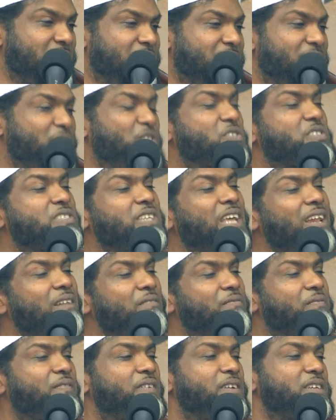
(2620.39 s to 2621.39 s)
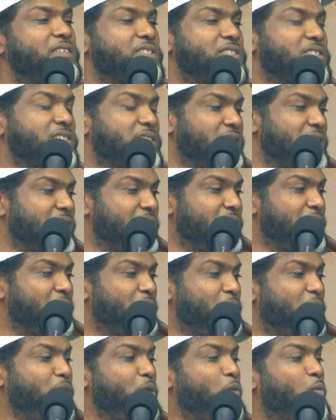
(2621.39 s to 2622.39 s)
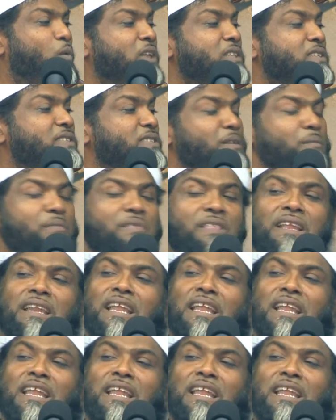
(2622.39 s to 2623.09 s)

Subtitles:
You're selfish. When you want something,